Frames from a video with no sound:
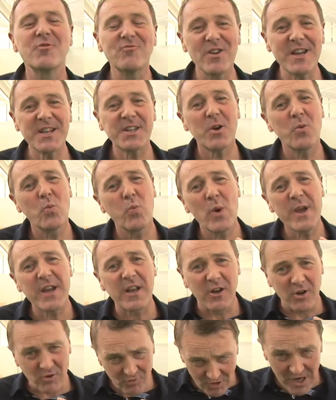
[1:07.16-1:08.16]
red
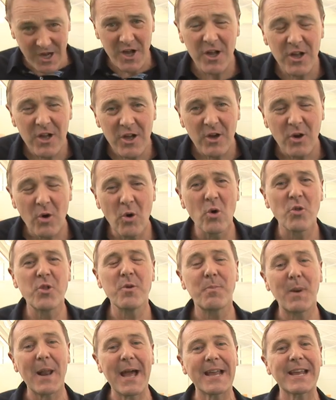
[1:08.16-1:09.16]
wigglera or
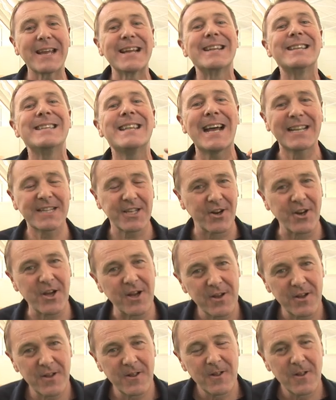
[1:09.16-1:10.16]
the black
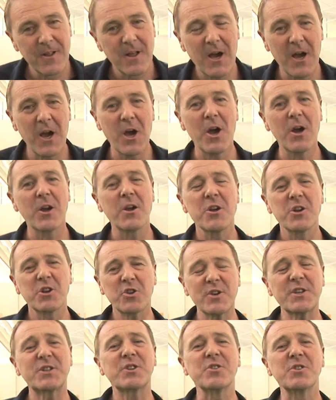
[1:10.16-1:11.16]
natterer,
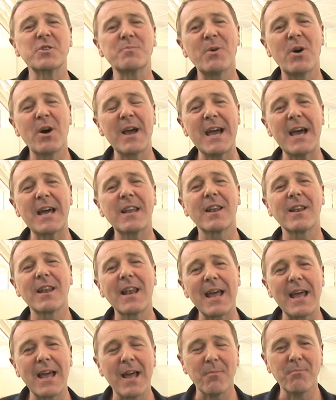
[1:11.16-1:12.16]
uh, christened by
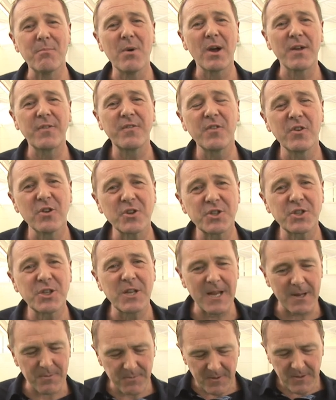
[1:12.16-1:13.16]
Allan Lamb, my first
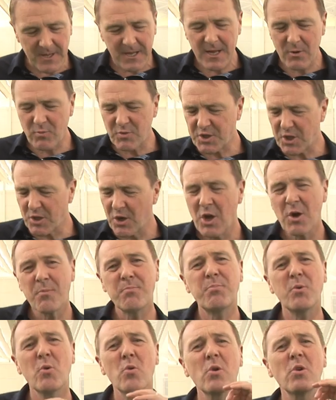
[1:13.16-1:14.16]
slip. It was the
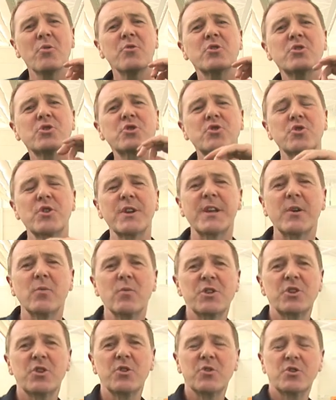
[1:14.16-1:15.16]
ball on the string
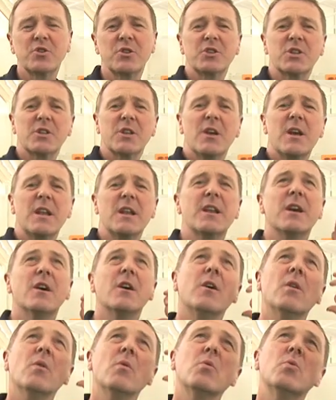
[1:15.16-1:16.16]
which used to slightly
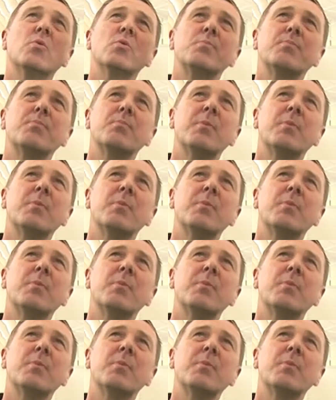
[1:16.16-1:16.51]
hold,